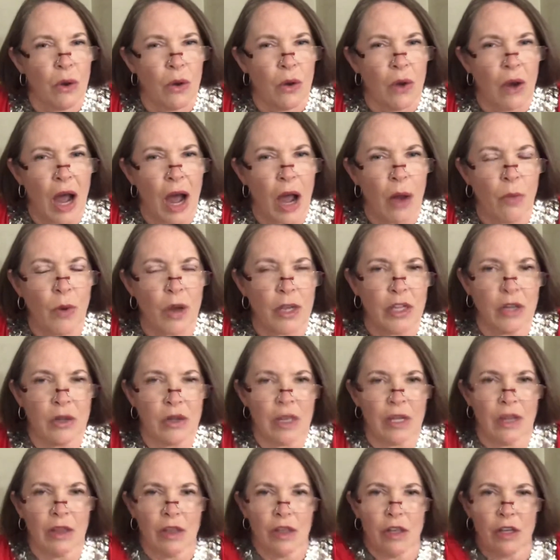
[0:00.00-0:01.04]
I want you to
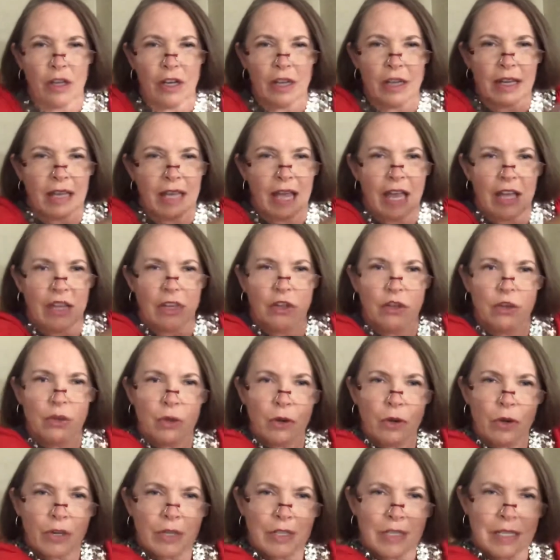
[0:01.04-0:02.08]
look at
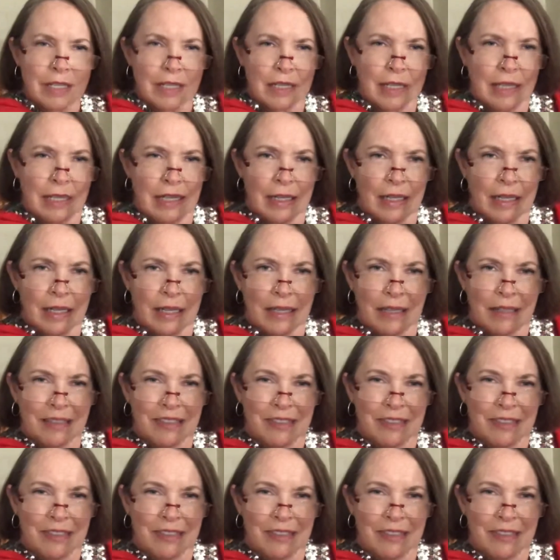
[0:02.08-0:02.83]
your skin